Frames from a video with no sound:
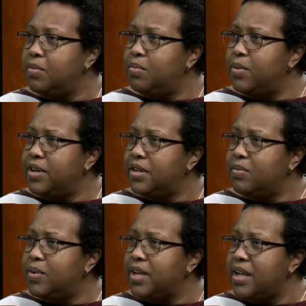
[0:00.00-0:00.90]

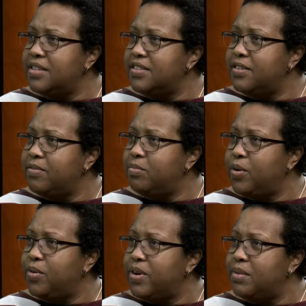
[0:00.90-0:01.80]
what kinds of
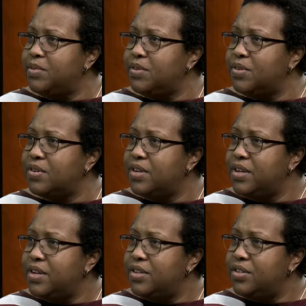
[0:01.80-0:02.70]
programs or
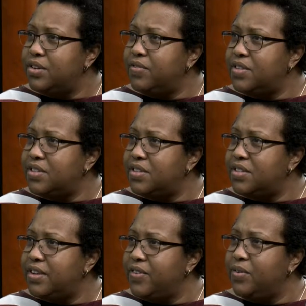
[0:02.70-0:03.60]
services
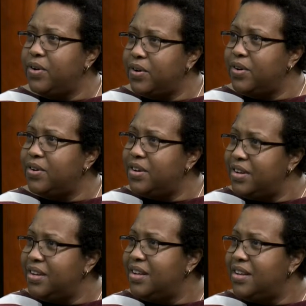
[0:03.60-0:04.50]
have you heard,
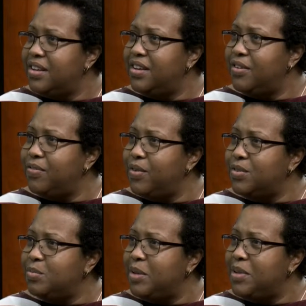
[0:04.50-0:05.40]
folks
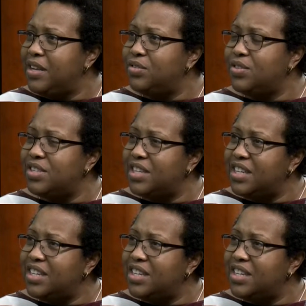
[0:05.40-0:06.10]
might be interested in?